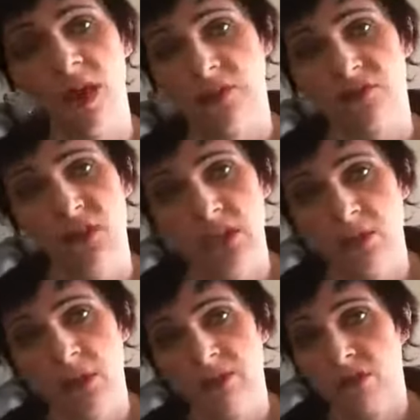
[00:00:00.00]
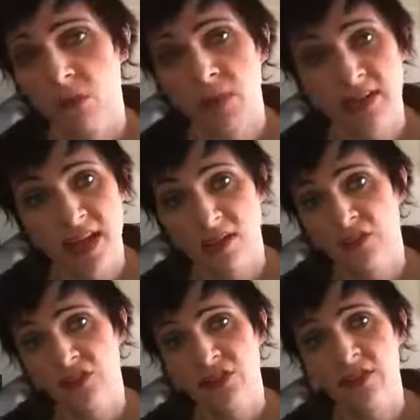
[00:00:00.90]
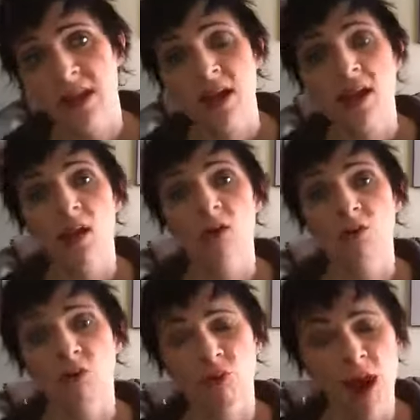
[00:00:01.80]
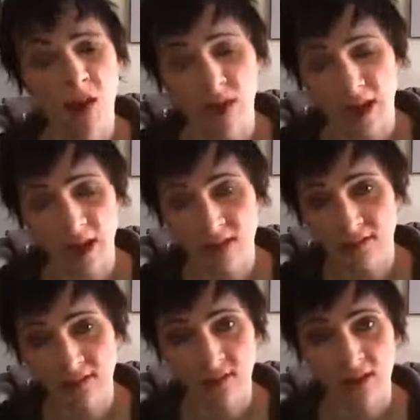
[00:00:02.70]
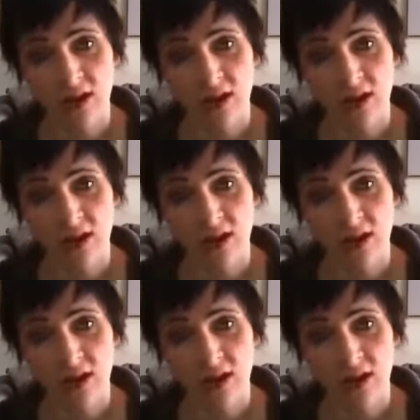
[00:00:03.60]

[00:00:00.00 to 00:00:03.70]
Exorcism in Film and Television on Crowdcast.